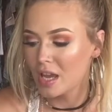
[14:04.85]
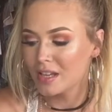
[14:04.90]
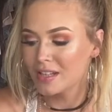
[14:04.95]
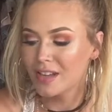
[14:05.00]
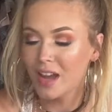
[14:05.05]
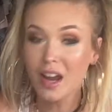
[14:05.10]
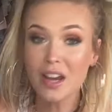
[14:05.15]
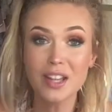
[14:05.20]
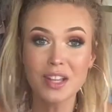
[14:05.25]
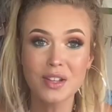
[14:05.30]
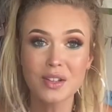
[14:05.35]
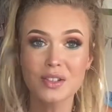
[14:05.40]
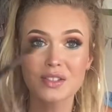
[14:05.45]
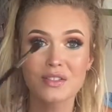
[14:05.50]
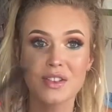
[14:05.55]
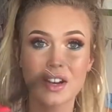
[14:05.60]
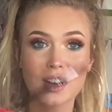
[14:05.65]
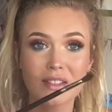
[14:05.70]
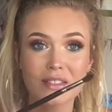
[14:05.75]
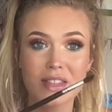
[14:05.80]
Not a huge
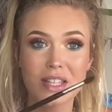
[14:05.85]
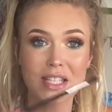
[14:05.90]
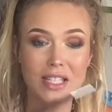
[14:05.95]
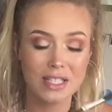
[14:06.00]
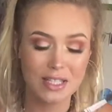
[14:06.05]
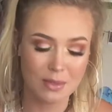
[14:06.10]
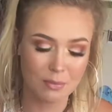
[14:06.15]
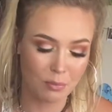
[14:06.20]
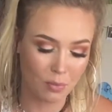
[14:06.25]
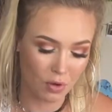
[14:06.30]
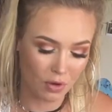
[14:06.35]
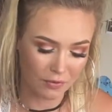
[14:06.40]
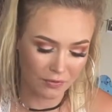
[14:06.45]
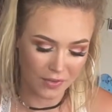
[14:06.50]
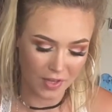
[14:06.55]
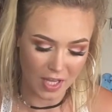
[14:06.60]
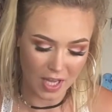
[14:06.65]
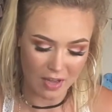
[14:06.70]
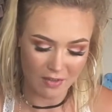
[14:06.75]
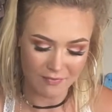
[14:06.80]
fan of this
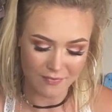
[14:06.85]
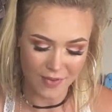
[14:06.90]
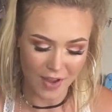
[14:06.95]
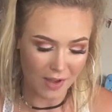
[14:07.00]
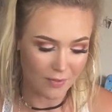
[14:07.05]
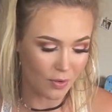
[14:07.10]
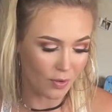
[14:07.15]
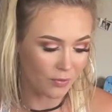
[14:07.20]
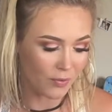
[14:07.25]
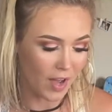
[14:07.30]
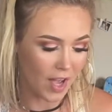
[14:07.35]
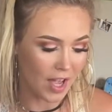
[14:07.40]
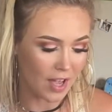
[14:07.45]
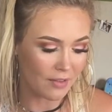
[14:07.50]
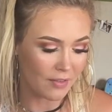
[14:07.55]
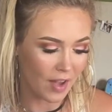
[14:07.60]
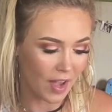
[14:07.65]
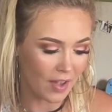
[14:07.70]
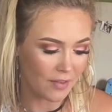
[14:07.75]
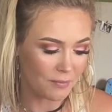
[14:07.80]
Morphe
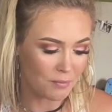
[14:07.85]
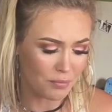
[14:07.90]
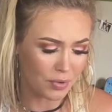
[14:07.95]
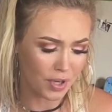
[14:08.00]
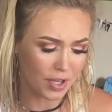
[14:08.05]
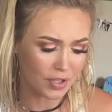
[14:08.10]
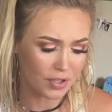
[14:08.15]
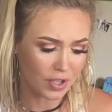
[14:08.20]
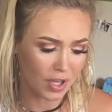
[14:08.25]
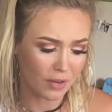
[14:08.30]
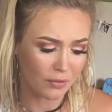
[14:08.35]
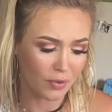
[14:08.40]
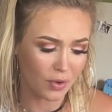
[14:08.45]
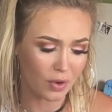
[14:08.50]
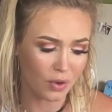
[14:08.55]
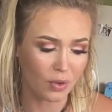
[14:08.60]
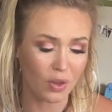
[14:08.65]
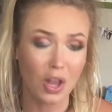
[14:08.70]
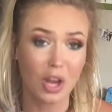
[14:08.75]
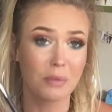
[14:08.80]
M505. I'm pretty sure I've heard
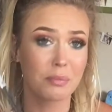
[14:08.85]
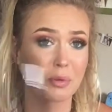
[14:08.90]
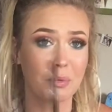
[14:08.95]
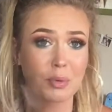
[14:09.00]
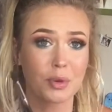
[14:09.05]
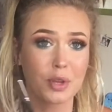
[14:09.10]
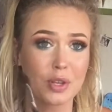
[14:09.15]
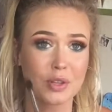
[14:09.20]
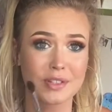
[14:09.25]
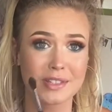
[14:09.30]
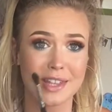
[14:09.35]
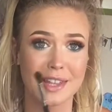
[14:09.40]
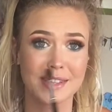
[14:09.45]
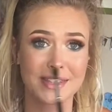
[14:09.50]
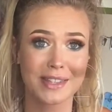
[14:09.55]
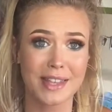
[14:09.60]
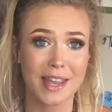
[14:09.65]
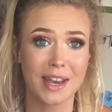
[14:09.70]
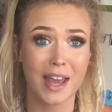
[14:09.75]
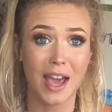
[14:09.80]
a lot of people use this,
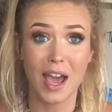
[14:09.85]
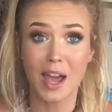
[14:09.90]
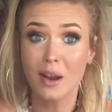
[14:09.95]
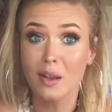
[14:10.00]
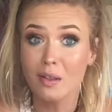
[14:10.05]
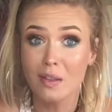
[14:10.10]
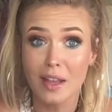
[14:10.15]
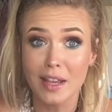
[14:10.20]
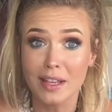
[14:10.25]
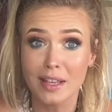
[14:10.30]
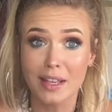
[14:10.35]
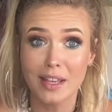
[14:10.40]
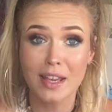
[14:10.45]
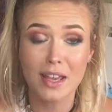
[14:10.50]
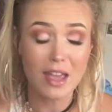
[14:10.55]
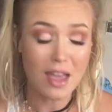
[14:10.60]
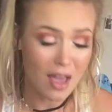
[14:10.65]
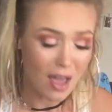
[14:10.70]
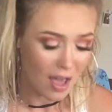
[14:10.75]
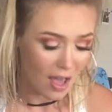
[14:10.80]
and I don't like it.
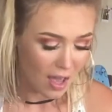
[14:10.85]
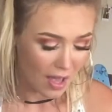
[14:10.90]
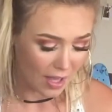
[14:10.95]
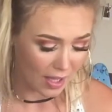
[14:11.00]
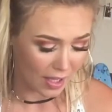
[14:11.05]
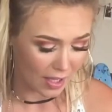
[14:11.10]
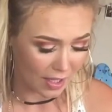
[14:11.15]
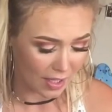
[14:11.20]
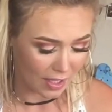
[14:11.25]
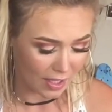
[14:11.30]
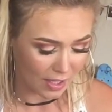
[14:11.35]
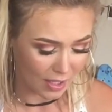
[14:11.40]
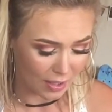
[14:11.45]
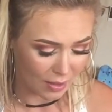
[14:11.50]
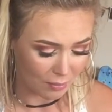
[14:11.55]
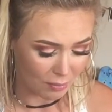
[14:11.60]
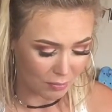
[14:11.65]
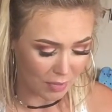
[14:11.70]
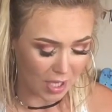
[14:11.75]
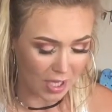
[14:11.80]

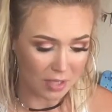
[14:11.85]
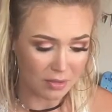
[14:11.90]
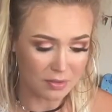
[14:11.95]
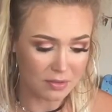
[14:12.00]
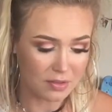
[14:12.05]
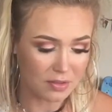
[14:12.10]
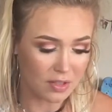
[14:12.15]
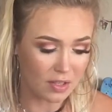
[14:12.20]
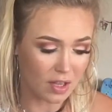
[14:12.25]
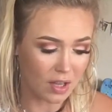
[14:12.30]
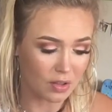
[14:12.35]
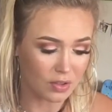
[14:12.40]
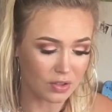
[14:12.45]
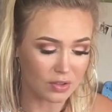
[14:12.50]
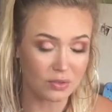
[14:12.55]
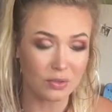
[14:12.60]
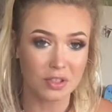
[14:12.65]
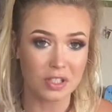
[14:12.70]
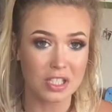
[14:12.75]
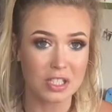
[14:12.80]
It made the
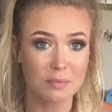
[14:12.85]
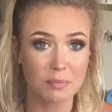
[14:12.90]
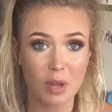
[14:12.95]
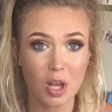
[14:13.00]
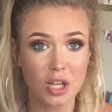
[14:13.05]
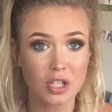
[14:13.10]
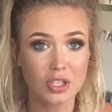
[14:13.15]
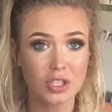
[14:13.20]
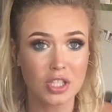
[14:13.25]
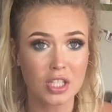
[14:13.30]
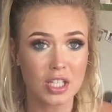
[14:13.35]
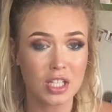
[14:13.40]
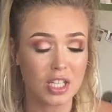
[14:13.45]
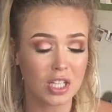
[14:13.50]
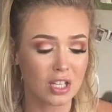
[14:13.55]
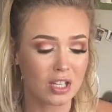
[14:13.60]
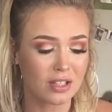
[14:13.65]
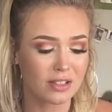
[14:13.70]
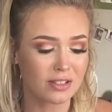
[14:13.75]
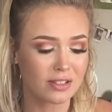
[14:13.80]
colors really splotchy.
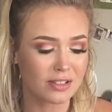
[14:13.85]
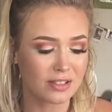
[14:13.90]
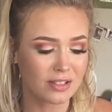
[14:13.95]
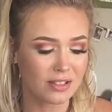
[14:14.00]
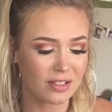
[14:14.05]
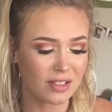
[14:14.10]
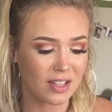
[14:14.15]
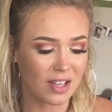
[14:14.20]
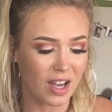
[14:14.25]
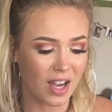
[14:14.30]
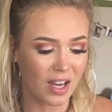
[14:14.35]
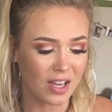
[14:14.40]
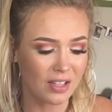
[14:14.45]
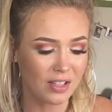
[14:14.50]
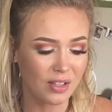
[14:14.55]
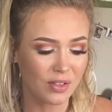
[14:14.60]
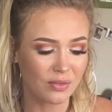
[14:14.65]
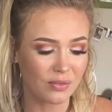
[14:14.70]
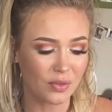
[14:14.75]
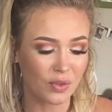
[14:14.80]
It's kind
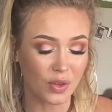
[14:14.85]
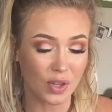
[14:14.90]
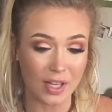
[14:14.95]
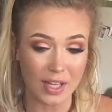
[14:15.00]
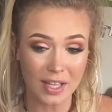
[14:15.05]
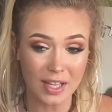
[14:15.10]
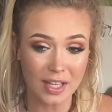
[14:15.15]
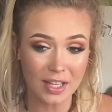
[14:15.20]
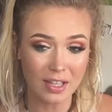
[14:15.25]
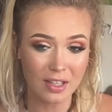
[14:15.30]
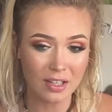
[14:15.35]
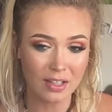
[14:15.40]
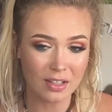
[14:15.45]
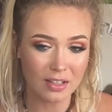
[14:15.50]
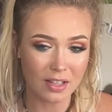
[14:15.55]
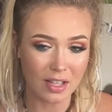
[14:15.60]
of gritty.